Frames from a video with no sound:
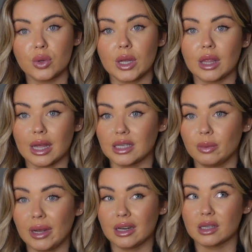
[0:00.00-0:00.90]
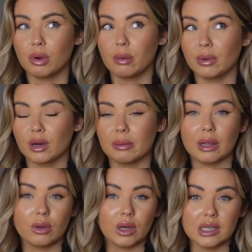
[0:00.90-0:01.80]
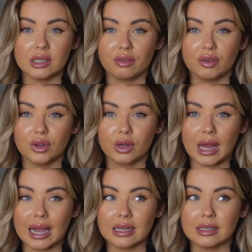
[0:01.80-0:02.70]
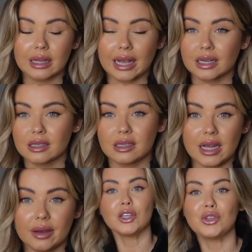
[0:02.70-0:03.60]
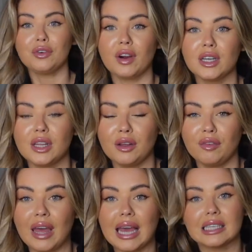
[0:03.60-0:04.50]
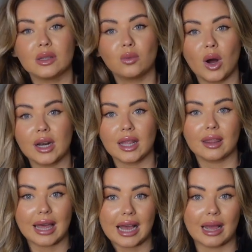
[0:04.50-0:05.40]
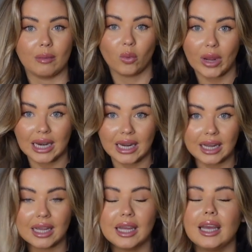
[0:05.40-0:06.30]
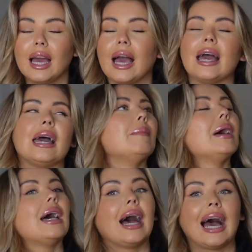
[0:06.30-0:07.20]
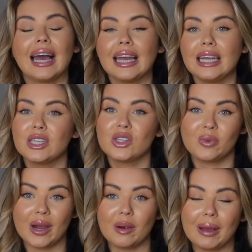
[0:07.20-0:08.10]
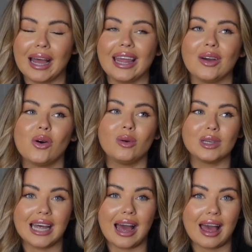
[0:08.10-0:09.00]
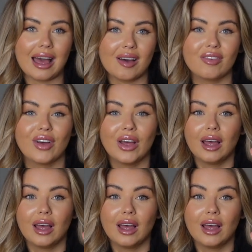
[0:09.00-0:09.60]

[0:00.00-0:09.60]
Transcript: do it this way and it's probably going to be a lot easier for you guys to kind of see it. So first outfit is the one that I'm wearing. I swear by, always have